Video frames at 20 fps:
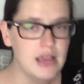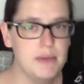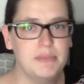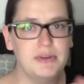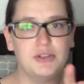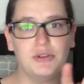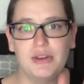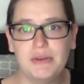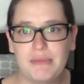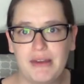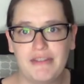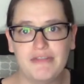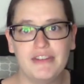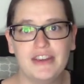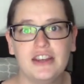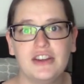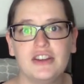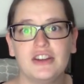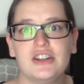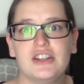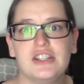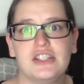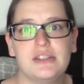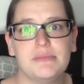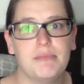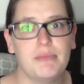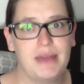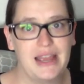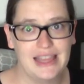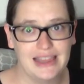between my fingers,
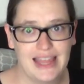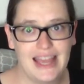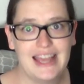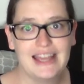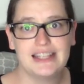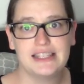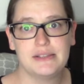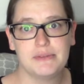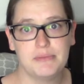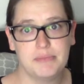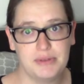my legs,